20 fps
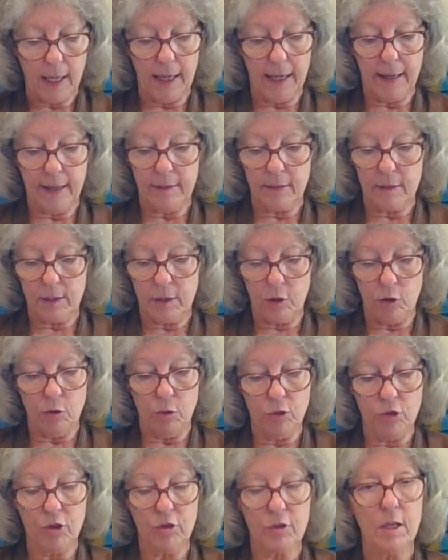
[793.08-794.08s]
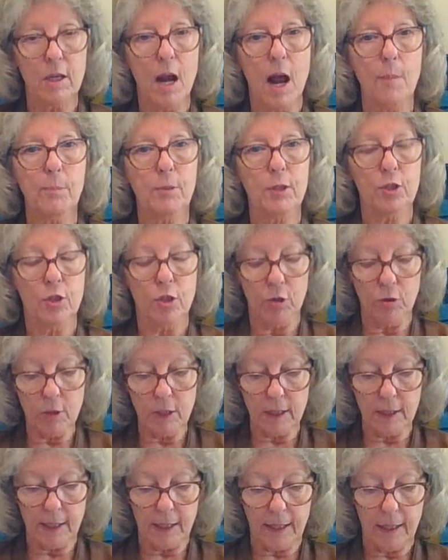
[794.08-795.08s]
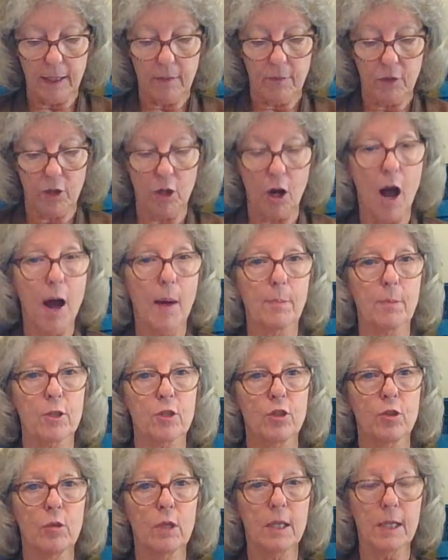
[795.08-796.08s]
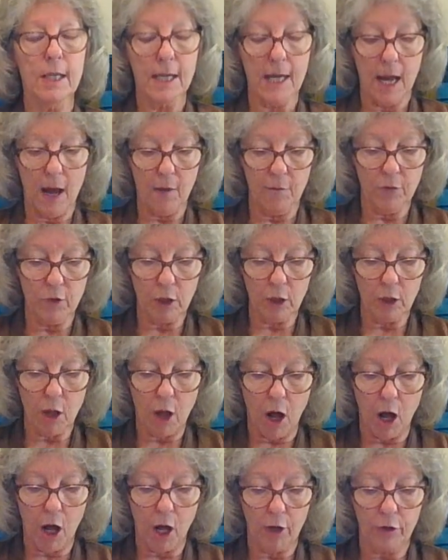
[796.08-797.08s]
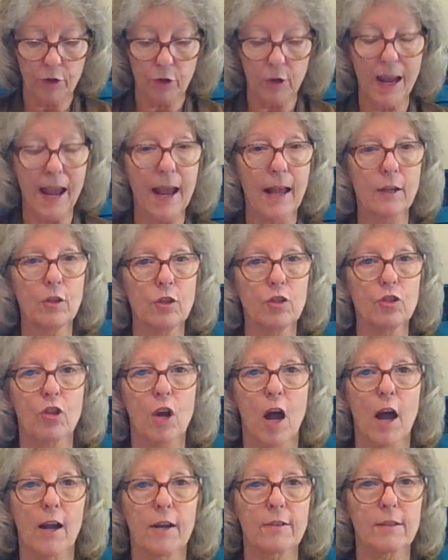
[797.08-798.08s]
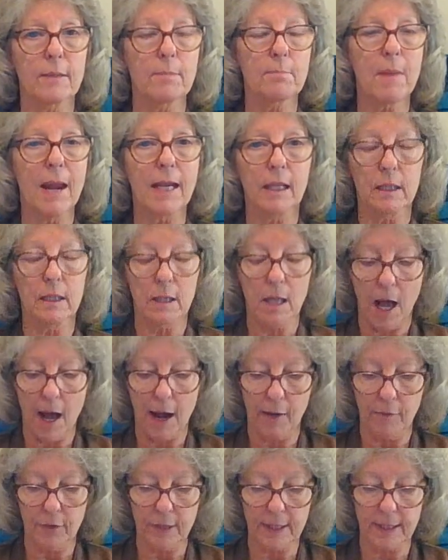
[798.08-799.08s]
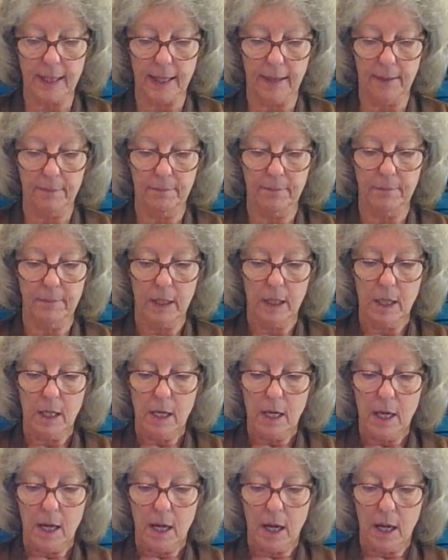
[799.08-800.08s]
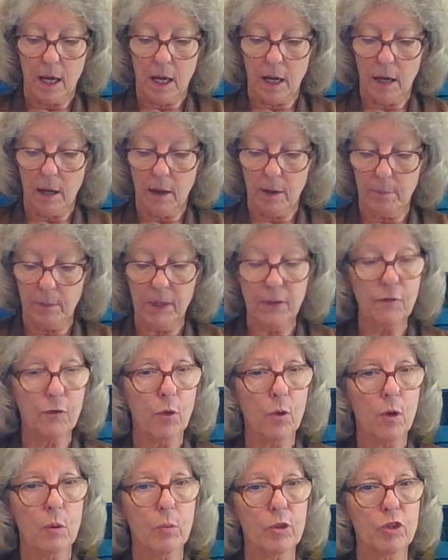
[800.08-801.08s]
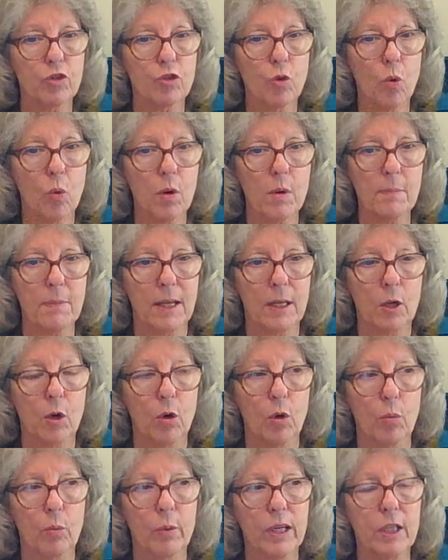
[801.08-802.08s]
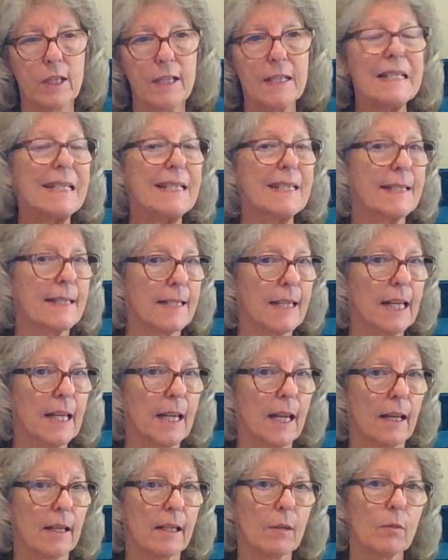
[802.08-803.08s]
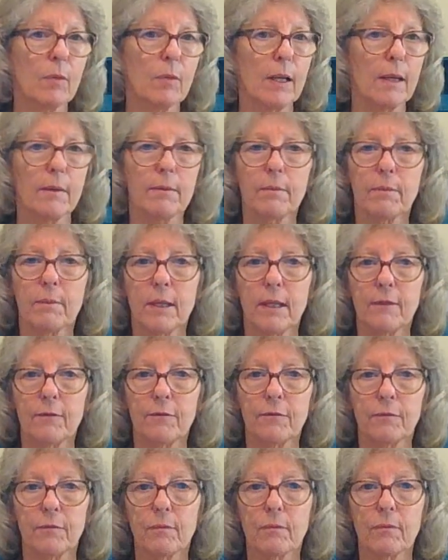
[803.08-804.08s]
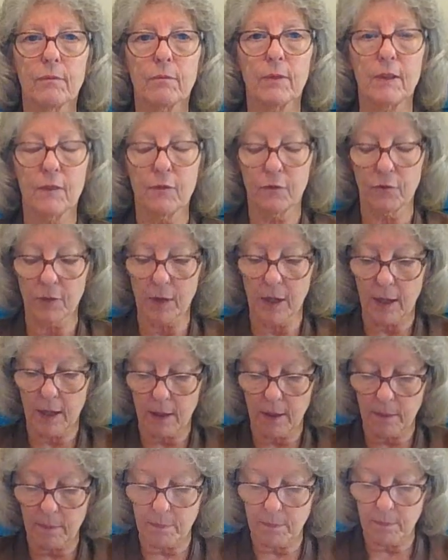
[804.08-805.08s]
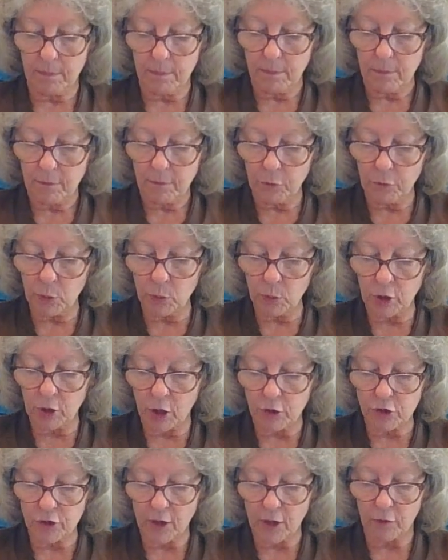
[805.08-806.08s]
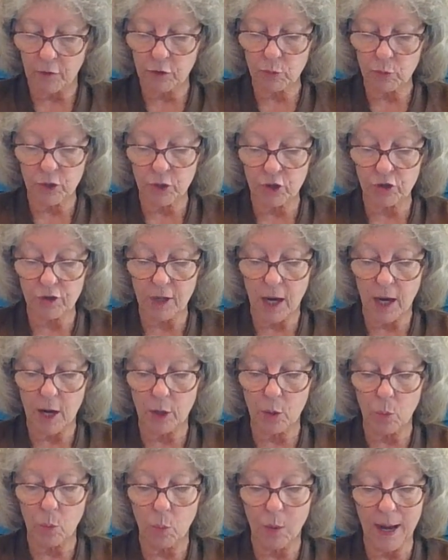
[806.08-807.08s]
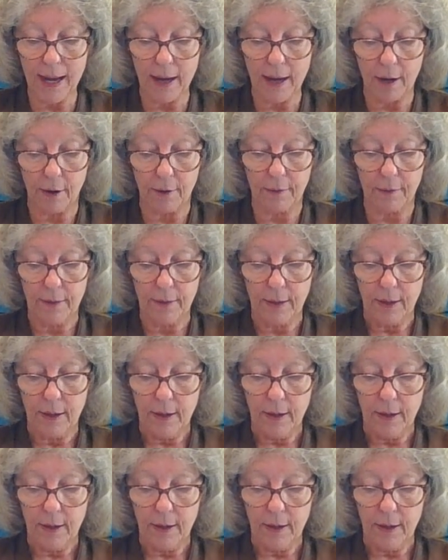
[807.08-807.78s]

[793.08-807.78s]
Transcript: It uses an opportunity, the opportunity of the law to energize and make alive sin. Um, before it was dormant or we didn't see it, it we've we've um, fooled ourselves. We're just unaware.